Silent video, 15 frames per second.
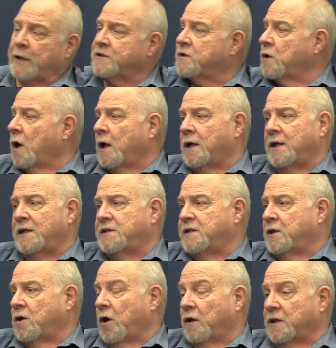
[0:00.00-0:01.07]
not an easy
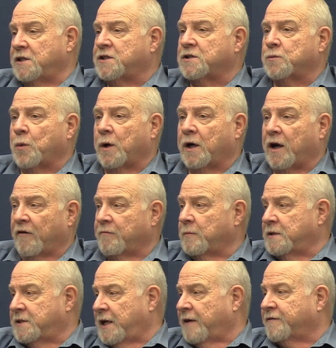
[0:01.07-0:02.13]
call. No. This is where
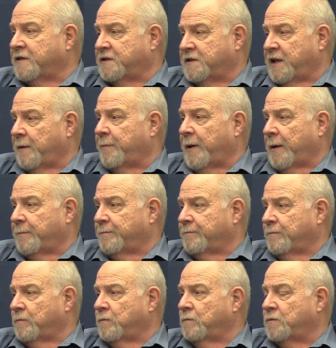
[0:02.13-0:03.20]
governments have to step up
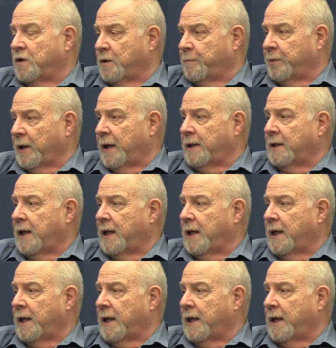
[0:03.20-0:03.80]
to the plate.